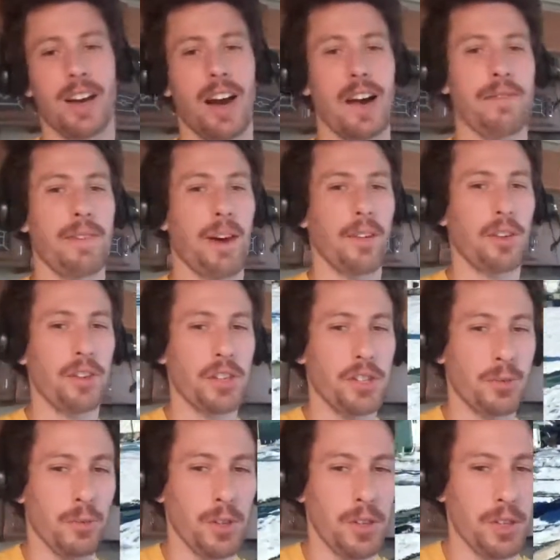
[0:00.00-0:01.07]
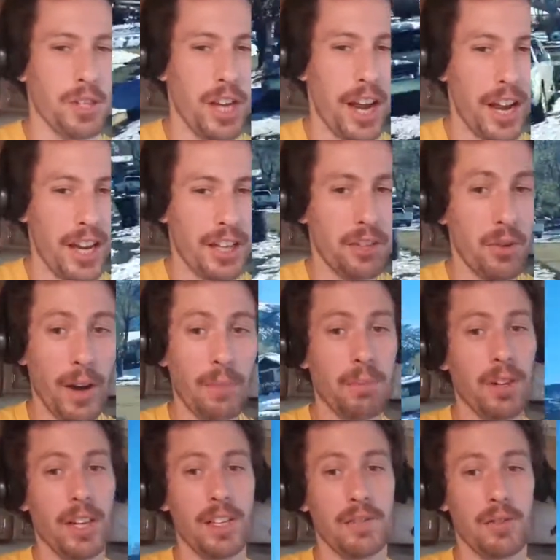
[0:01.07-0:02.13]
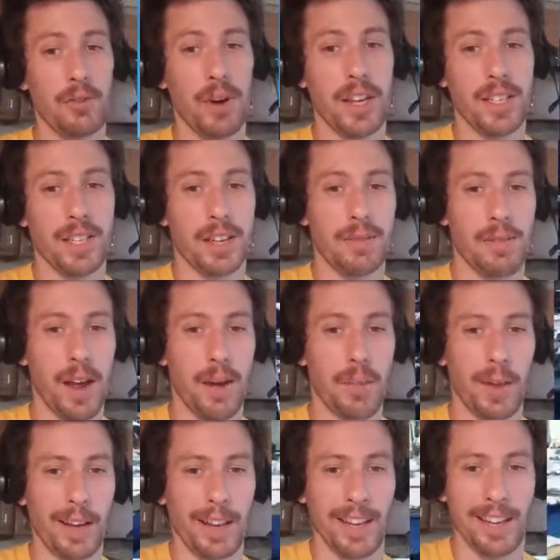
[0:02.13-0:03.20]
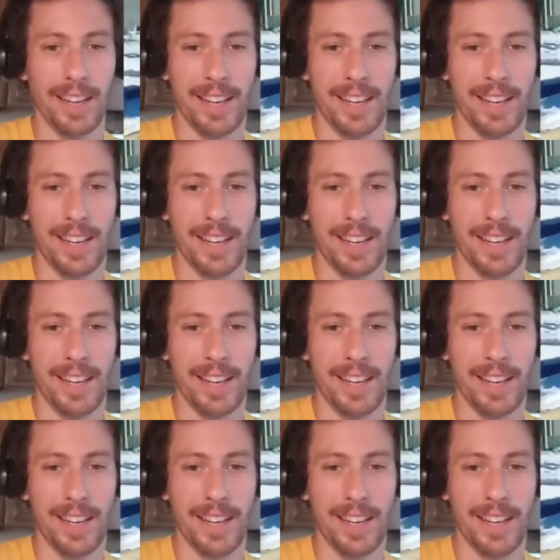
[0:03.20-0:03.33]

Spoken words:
I found that this was a great place for raising a family.